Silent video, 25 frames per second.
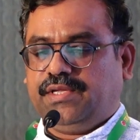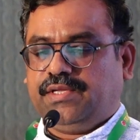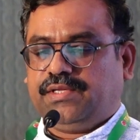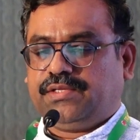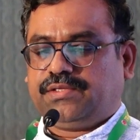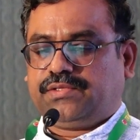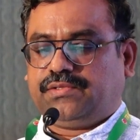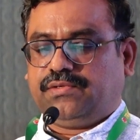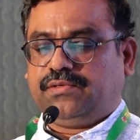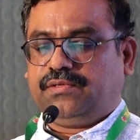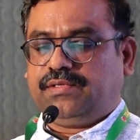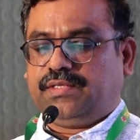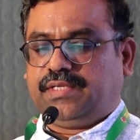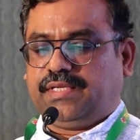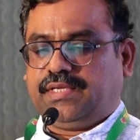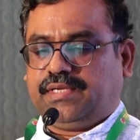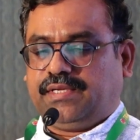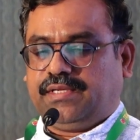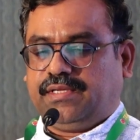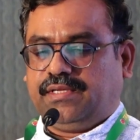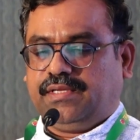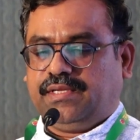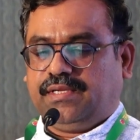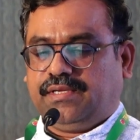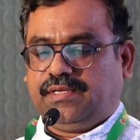So the
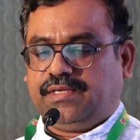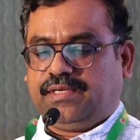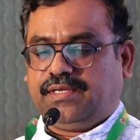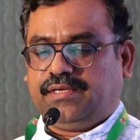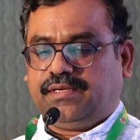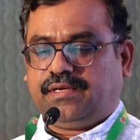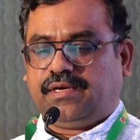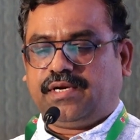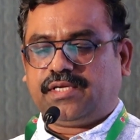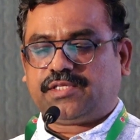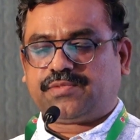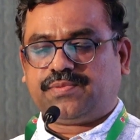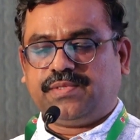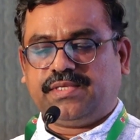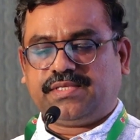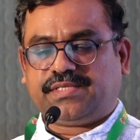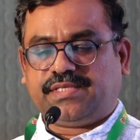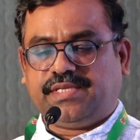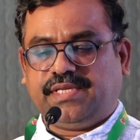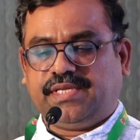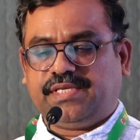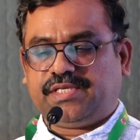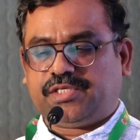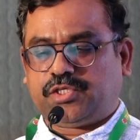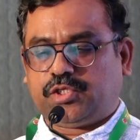hospital
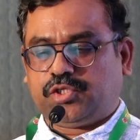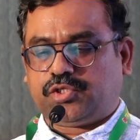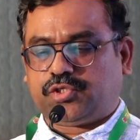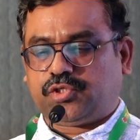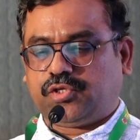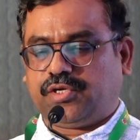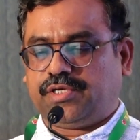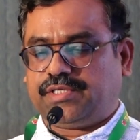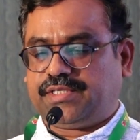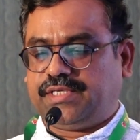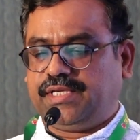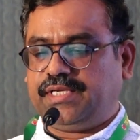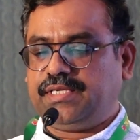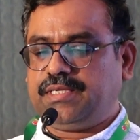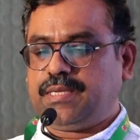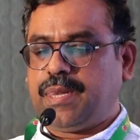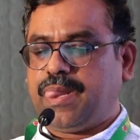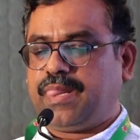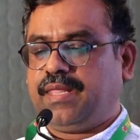stay is shorter,